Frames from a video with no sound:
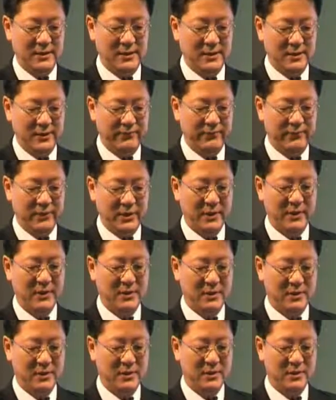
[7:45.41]
can be
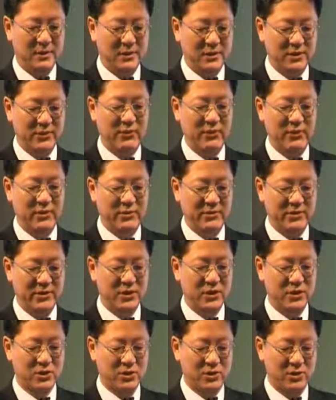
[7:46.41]
a similar
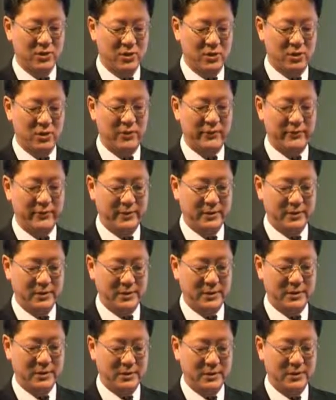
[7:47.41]
risk of
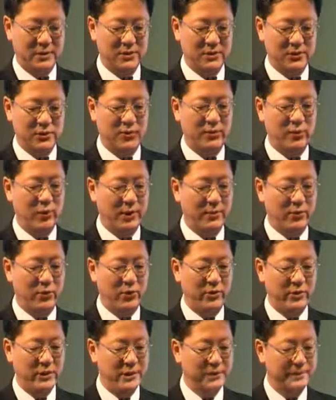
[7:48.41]
the
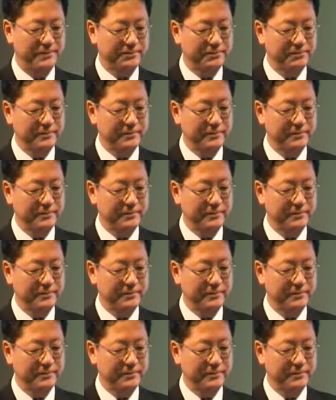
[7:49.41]
thromboembolism.